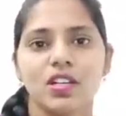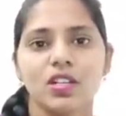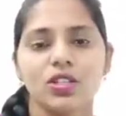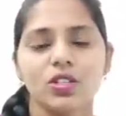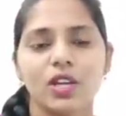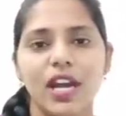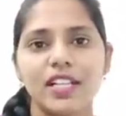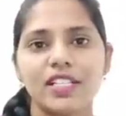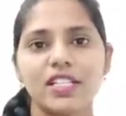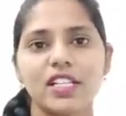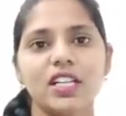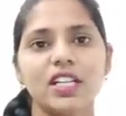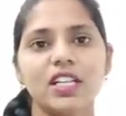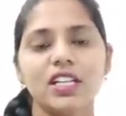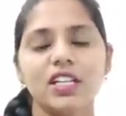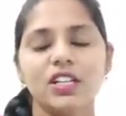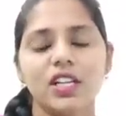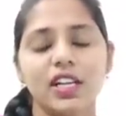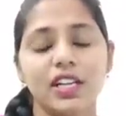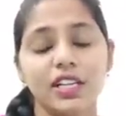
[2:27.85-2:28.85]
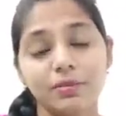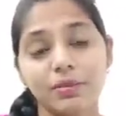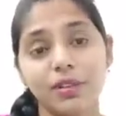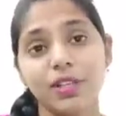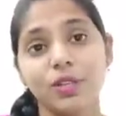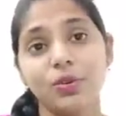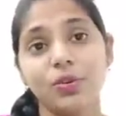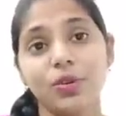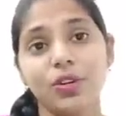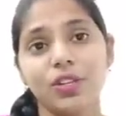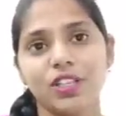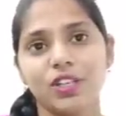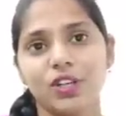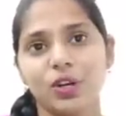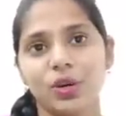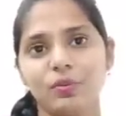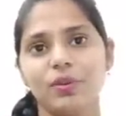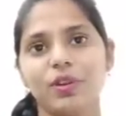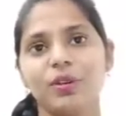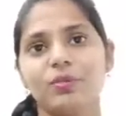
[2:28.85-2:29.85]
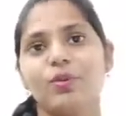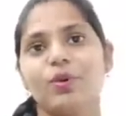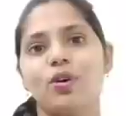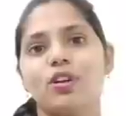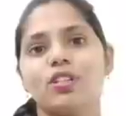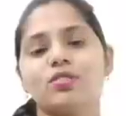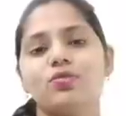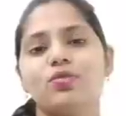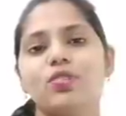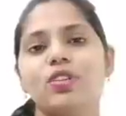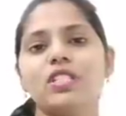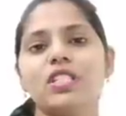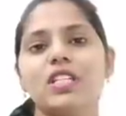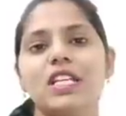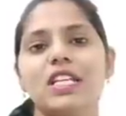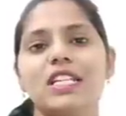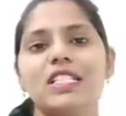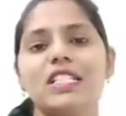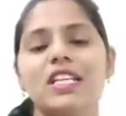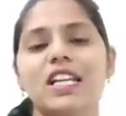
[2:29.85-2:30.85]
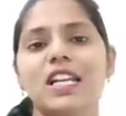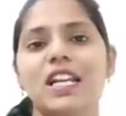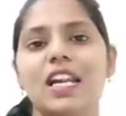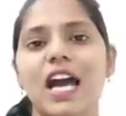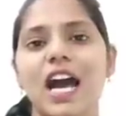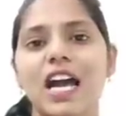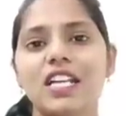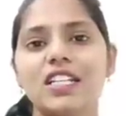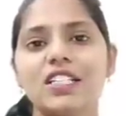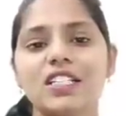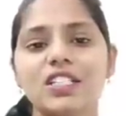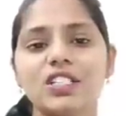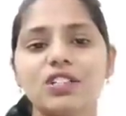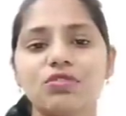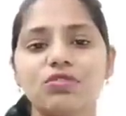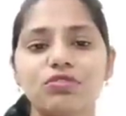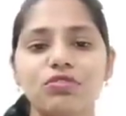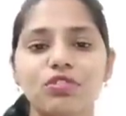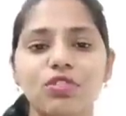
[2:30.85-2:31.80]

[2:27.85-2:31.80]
So actually let me know in the comment box which is the largest